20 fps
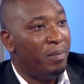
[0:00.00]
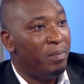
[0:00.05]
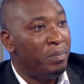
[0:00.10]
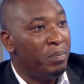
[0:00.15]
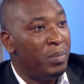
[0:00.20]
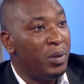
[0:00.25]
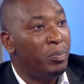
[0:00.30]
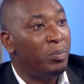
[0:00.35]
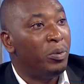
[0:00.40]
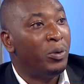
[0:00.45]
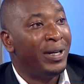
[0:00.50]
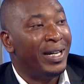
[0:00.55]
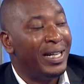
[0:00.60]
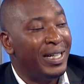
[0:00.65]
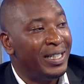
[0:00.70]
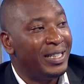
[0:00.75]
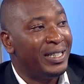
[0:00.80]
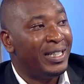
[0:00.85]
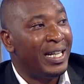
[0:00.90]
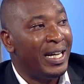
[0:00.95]
people
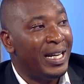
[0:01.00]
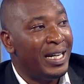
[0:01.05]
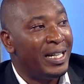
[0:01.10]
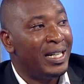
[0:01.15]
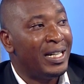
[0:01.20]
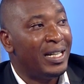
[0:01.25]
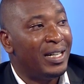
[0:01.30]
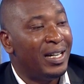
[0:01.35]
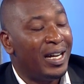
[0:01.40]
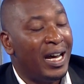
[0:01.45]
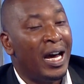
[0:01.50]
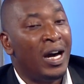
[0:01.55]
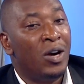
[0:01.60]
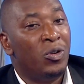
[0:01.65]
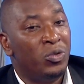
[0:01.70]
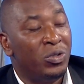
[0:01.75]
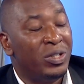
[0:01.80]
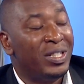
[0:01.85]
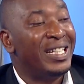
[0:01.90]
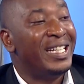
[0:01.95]
had turned
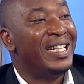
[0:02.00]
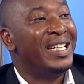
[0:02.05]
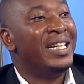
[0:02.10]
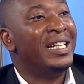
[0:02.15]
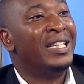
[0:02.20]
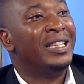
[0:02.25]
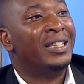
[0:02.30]
out in